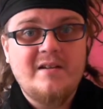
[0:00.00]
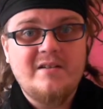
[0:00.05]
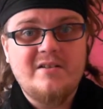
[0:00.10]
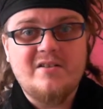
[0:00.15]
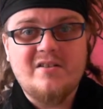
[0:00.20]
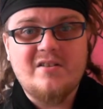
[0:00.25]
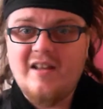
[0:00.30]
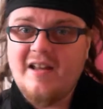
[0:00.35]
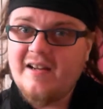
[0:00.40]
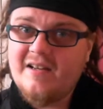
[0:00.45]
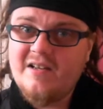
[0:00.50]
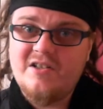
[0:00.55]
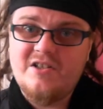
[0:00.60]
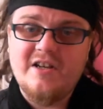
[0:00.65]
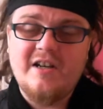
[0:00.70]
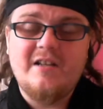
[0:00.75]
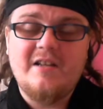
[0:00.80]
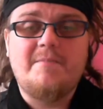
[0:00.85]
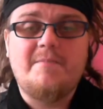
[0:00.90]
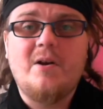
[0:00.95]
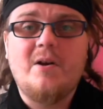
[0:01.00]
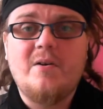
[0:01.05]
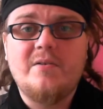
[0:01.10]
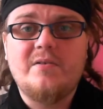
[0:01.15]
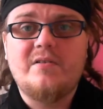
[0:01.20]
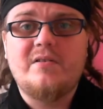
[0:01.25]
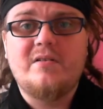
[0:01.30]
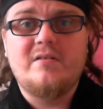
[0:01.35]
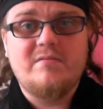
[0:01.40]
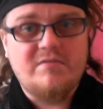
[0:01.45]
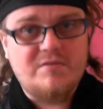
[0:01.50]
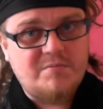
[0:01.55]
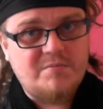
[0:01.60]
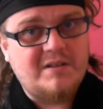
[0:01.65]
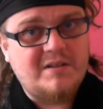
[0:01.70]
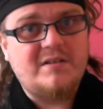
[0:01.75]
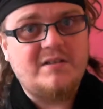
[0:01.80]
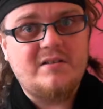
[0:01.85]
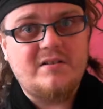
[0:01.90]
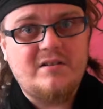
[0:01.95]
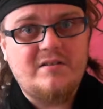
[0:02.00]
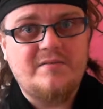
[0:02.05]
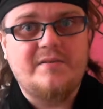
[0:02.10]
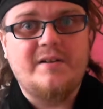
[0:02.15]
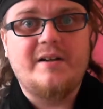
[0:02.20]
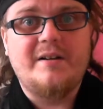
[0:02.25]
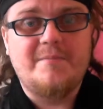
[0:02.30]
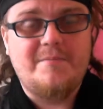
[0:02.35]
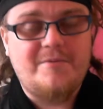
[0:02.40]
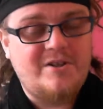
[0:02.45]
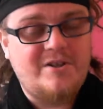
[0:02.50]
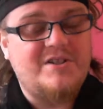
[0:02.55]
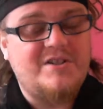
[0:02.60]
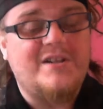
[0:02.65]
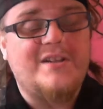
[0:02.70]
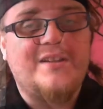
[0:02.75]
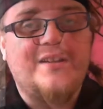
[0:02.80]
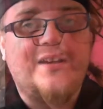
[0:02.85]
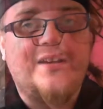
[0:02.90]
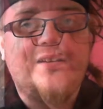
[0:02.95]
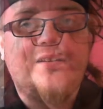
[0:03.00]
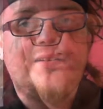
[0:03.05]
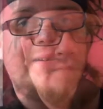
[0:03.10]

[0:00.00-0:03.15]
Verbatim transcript: just like and share the post, spread the love. I'd appreciate that a